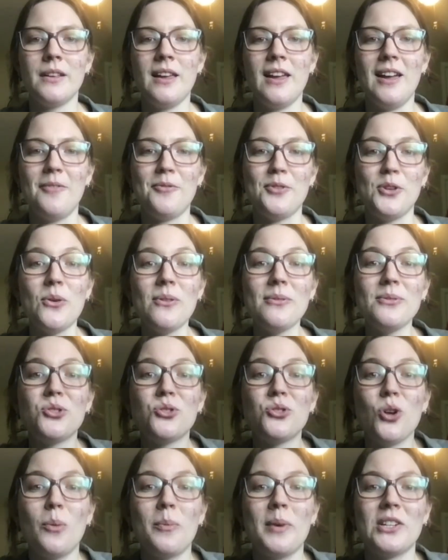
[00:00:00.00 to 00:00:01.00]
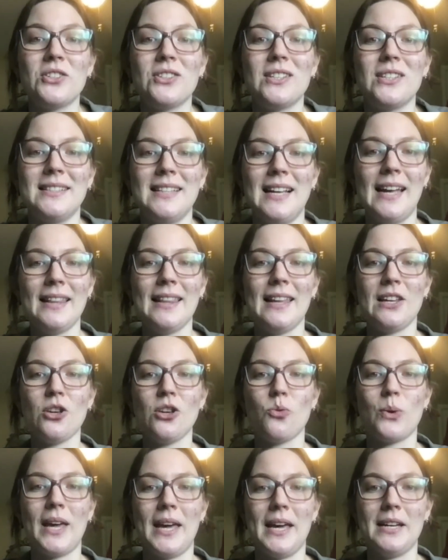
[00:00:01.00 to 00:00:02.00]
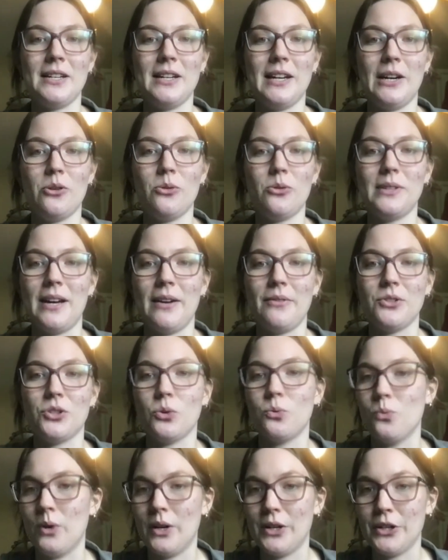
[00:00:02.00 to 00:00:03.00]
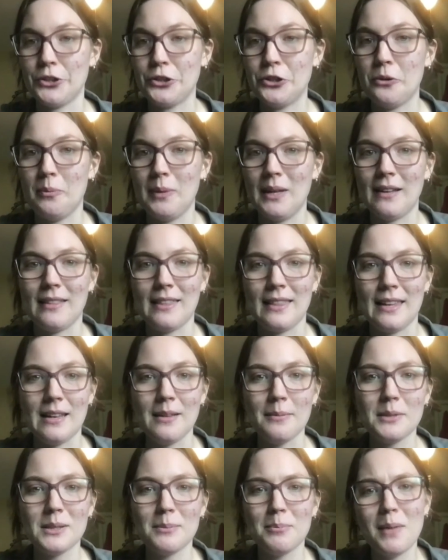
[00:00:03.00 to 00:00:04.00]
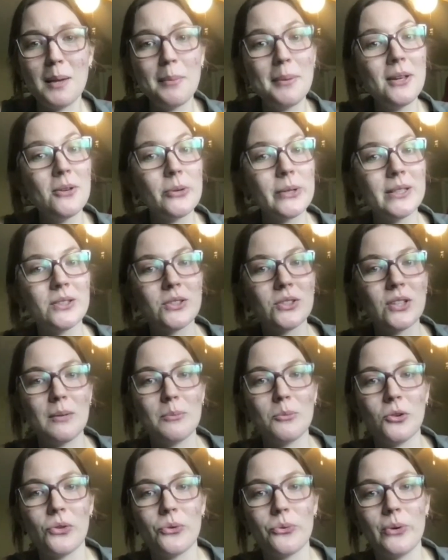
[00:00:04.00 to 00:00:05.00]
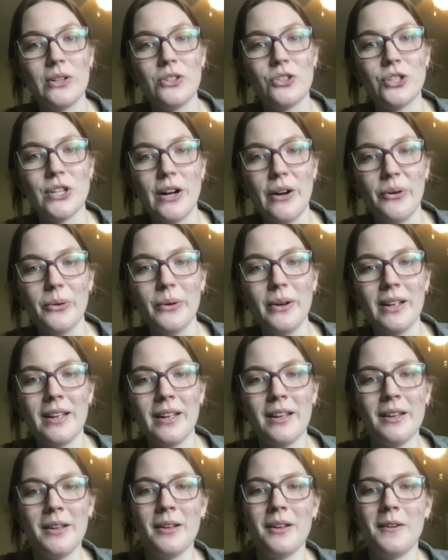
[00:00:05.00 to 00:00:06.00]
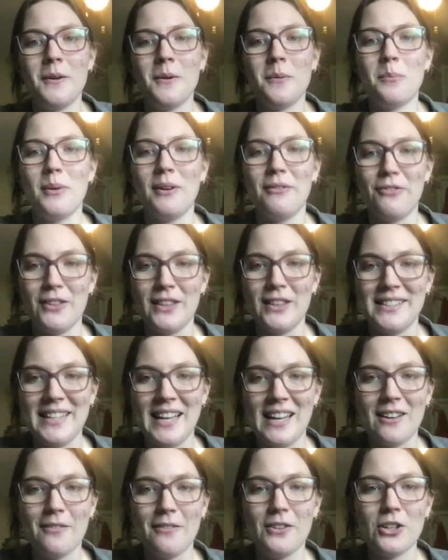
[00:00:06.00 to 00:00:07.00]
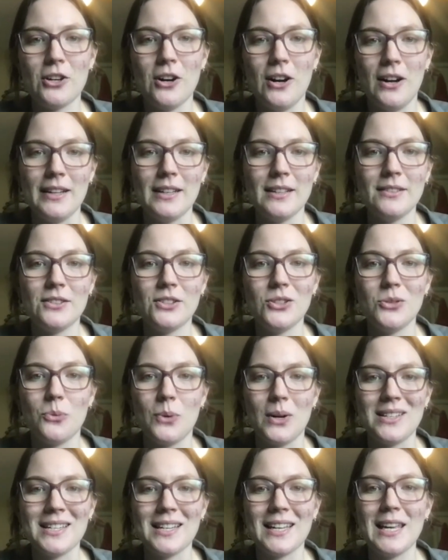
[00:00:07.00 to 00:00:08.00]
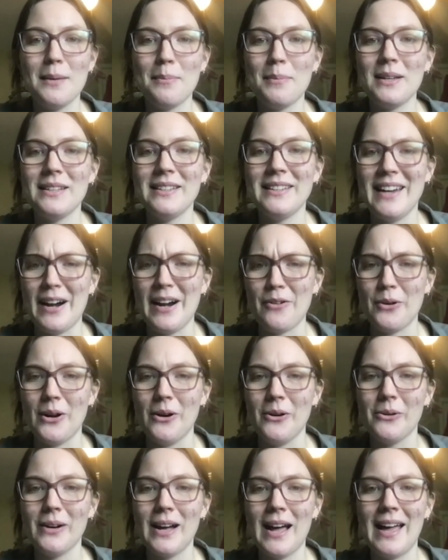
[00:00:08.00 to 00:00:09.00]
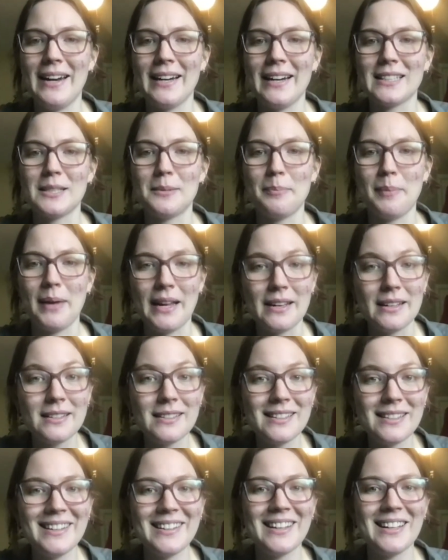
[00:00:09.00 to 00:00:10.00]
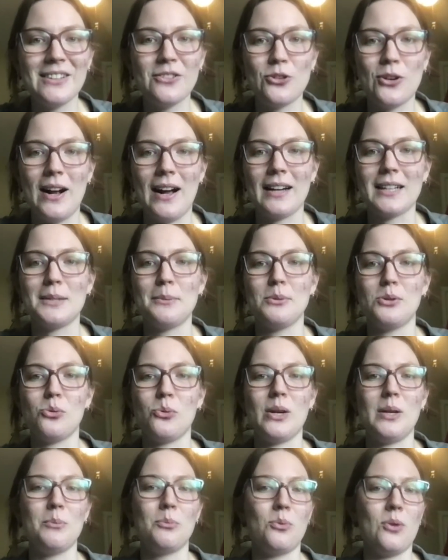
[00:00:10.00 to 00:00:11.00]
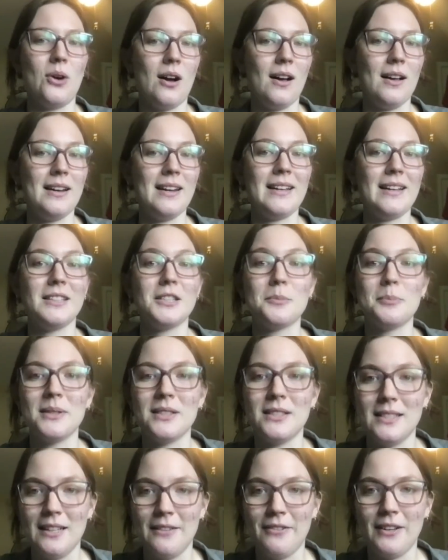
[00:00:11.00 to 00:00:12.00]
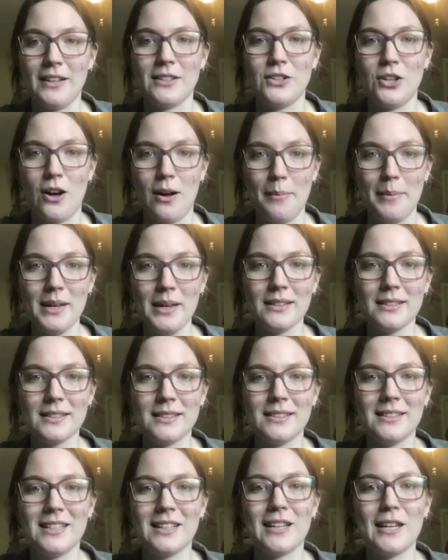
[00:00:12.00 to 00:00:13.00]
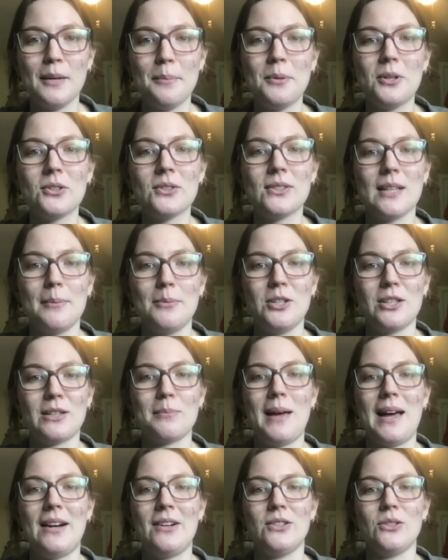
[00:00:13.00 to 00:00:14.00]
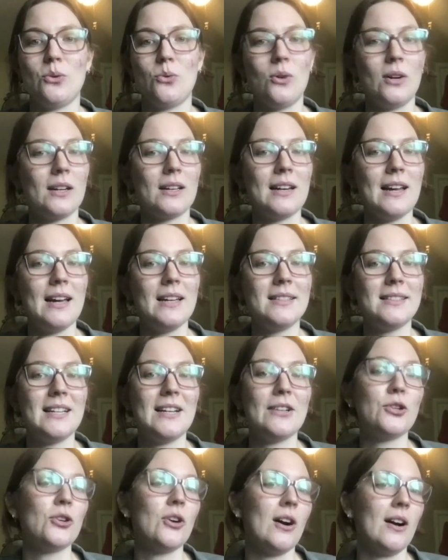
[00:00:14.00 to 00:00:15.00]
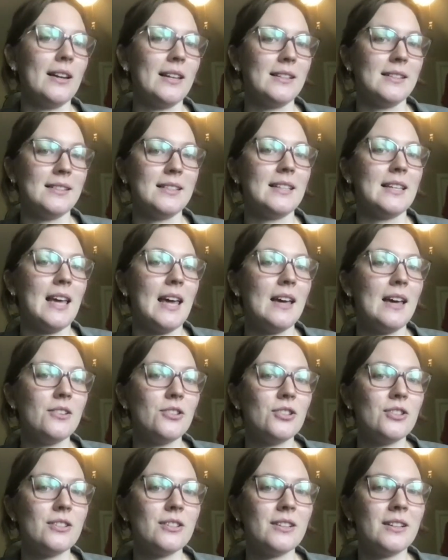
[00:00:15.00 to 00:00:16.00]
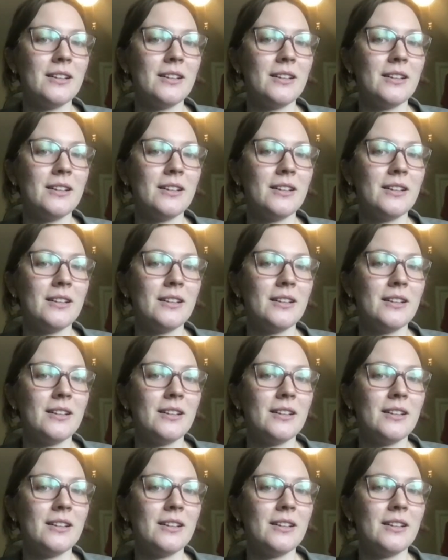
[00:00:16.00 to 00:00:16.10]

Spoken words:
If you have so much to say that you can't narrow down to one or two big themes, maybe you can start more than one show. But for the sake of your audience, you want to keep it narrow and expand and contract between broad and specific topics to keep your subject matters organized and your audience engaged.